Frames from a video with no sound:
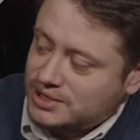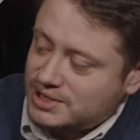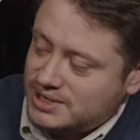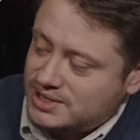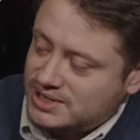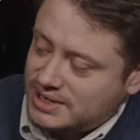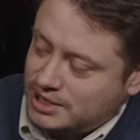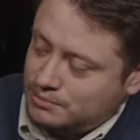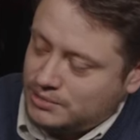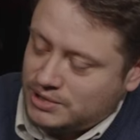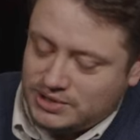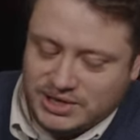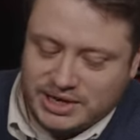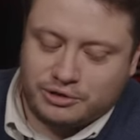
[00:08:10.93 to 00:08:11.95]
this same
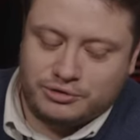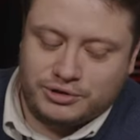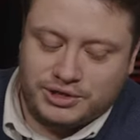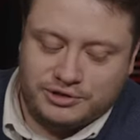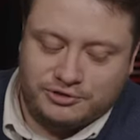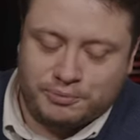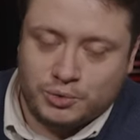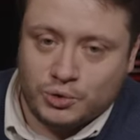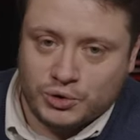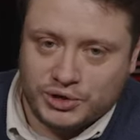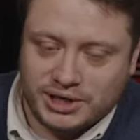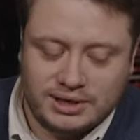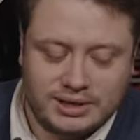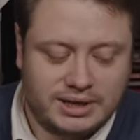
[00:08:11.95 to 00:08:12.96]
decorative
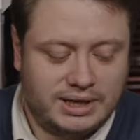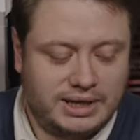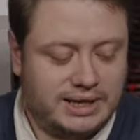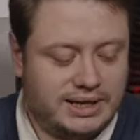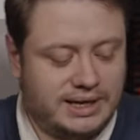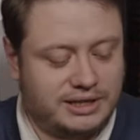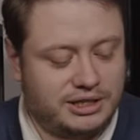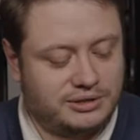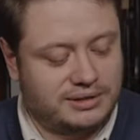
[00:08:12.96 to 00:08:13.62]
border. And you